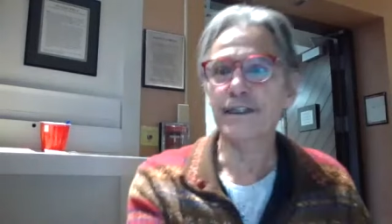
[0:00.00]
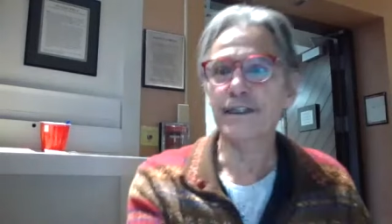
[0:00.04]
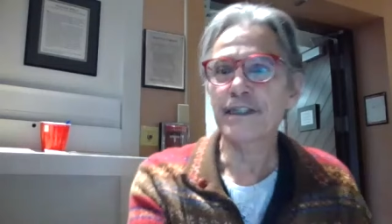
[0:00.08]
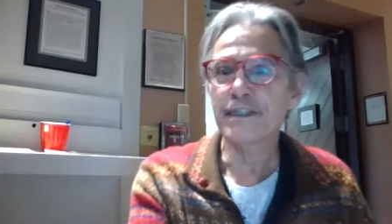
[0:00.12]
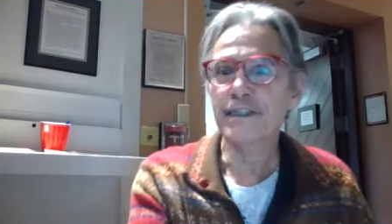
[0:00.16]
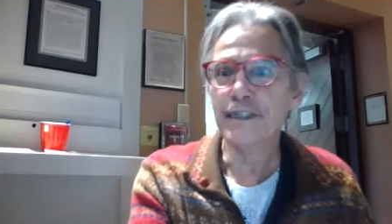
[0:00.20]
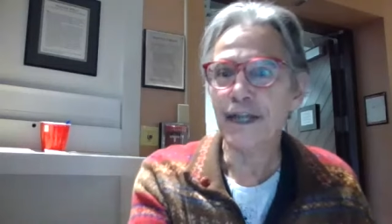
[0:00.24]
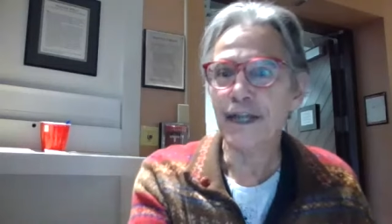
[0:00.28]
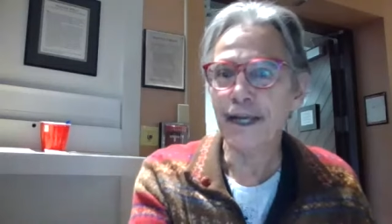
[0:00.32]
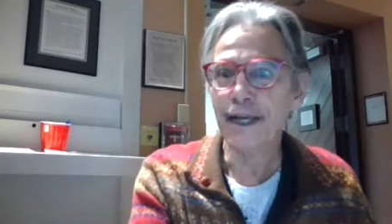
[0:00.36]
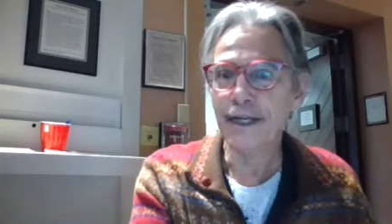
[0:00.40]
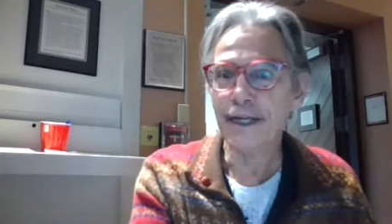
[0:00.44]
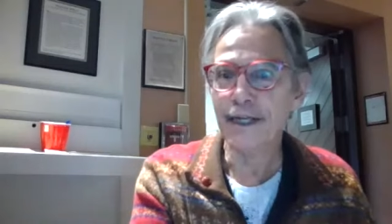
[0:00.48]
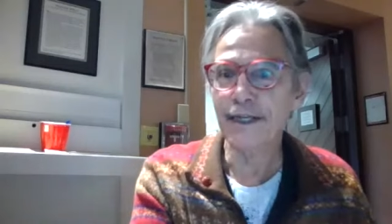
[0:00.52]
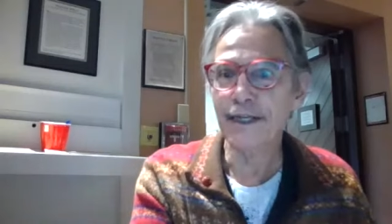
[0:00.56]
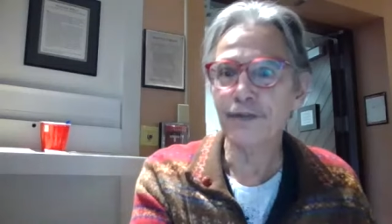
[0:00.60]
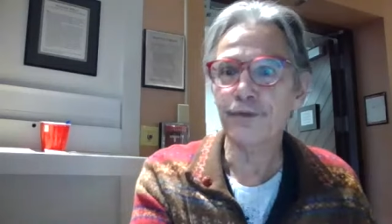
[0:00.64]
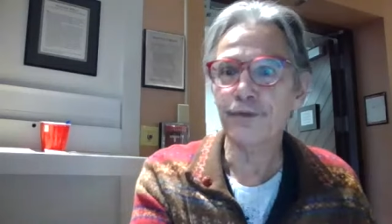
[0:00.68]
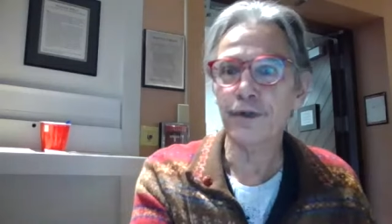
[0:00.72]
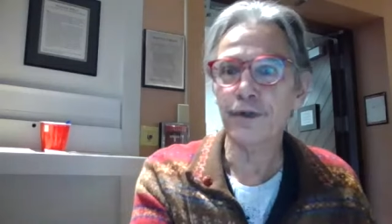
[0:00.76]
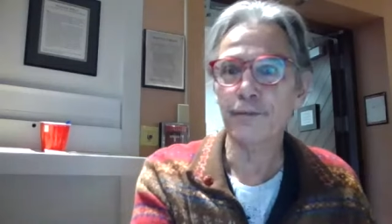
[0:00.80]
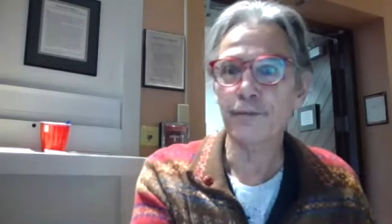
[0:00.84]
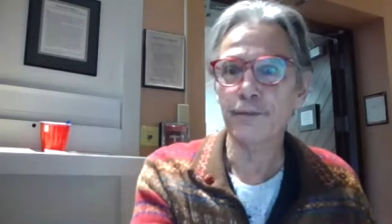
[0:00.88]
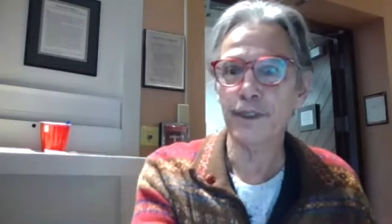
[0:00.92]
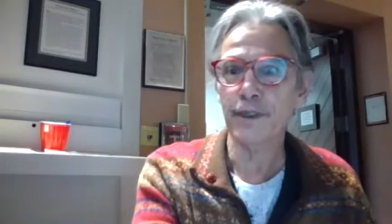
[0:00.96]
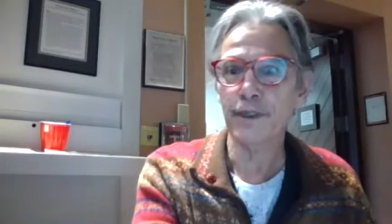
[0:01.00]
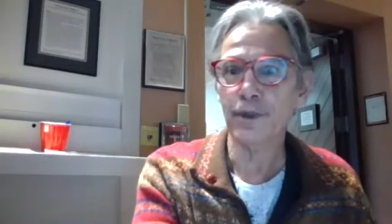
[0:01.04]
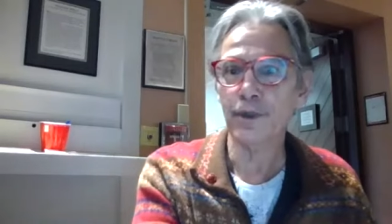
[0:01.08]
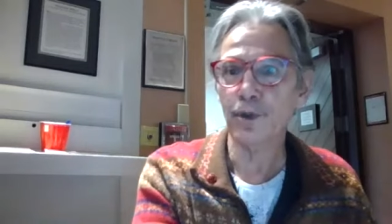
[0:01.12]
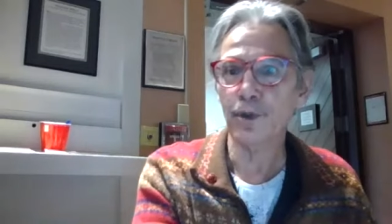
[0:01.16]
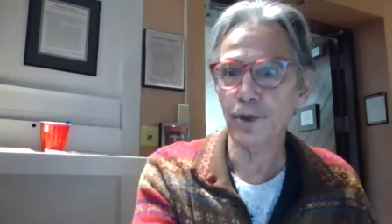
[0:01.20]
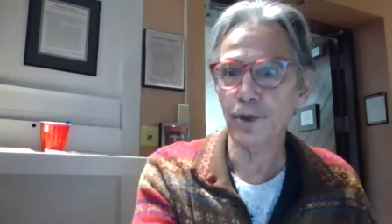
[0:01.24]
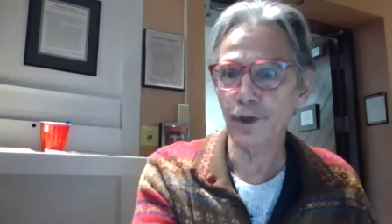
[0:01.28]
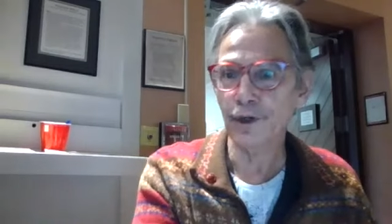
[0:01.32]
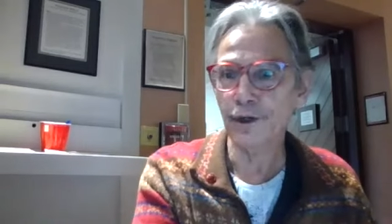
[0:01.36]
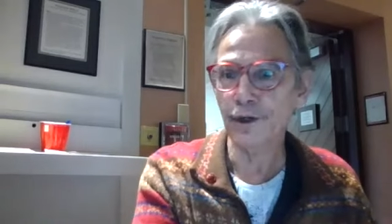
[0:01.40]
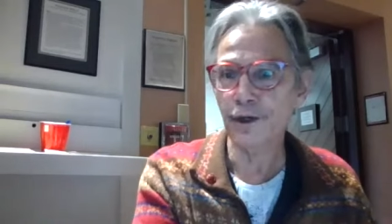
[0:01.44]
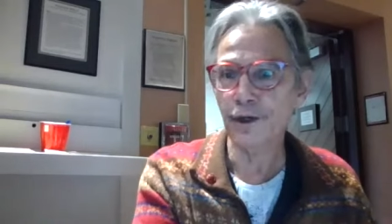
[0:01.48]
designing from the
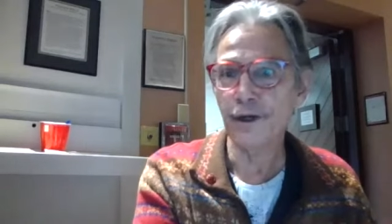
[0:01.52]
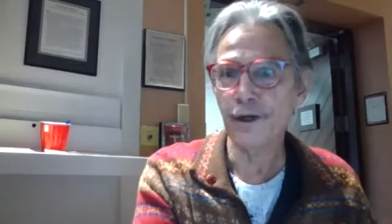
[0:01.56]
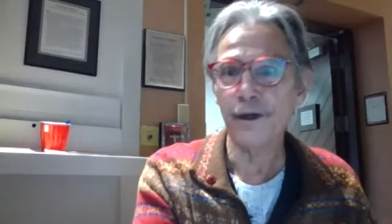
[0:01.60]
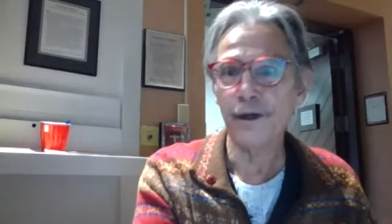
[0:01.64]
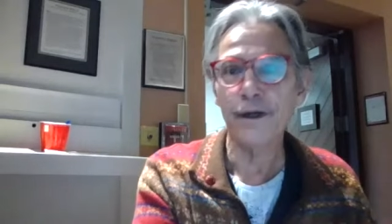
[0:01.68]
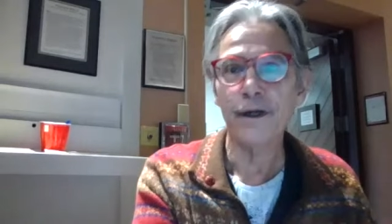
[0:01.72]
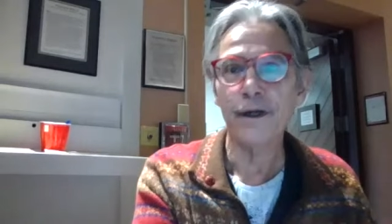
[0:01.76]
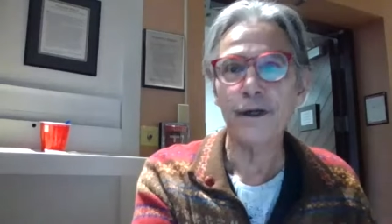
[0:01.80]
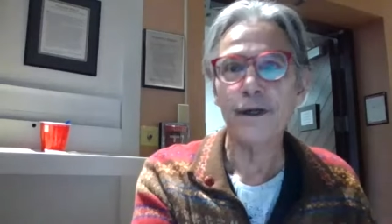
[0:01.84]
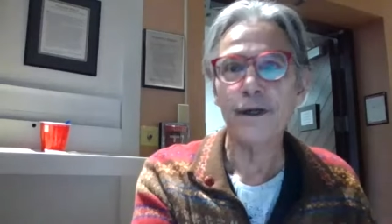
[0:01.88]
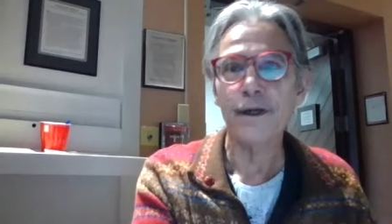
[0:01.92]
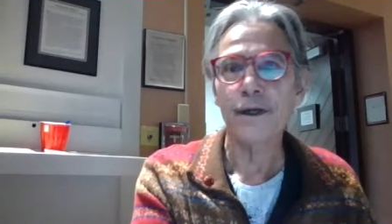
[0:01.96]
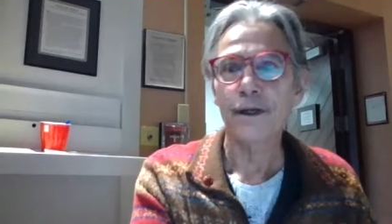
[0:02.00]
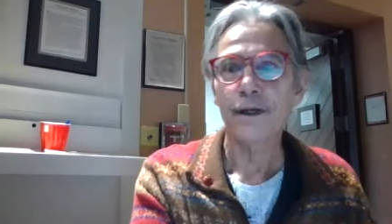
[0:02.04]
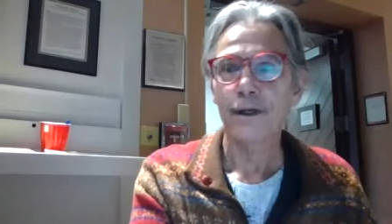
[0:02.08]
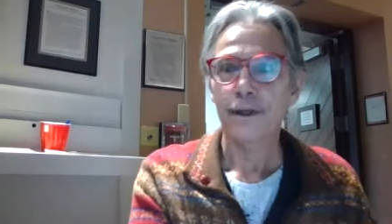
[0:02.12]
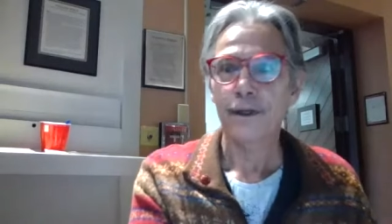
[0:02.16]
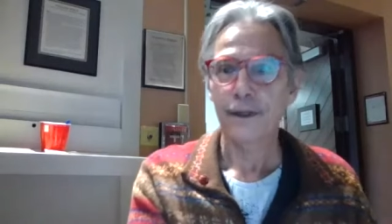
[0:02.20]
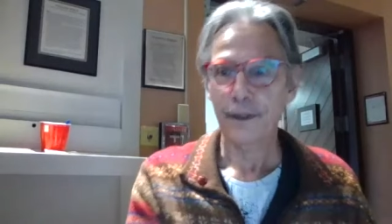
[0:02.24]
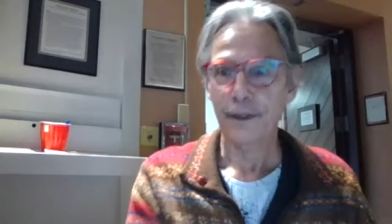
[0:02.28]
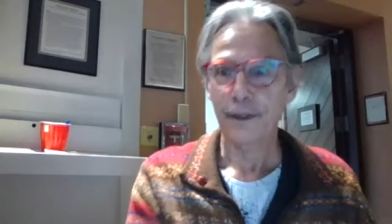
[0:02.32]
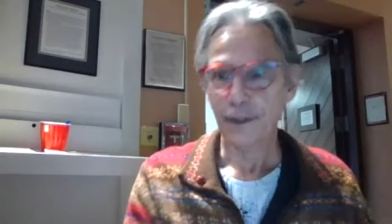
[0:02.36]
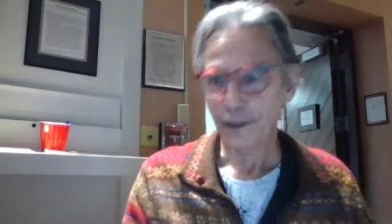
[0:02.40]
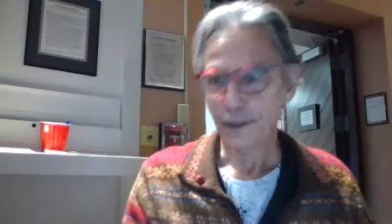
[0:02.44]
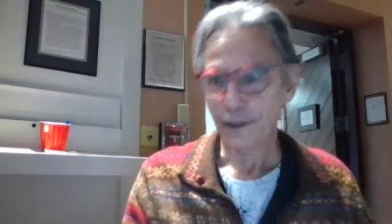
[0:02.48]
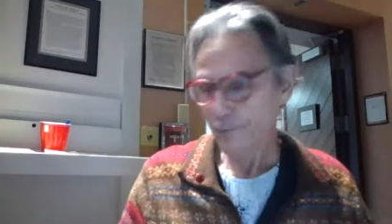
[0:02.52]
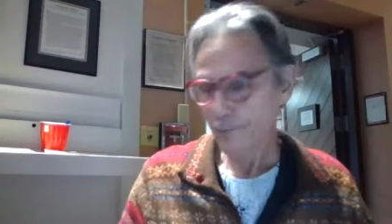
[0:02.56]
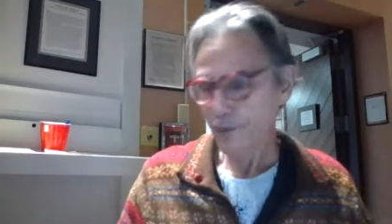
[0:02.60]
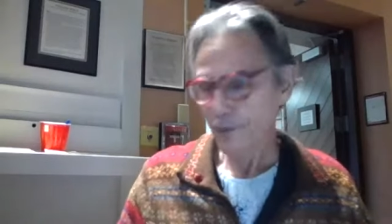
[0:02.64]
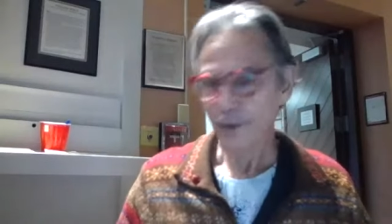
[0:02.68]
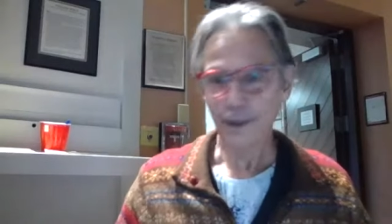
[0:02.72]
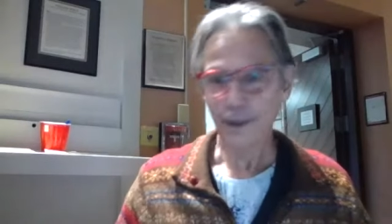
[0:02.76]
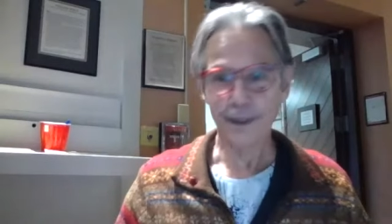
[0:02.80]
corner. Um,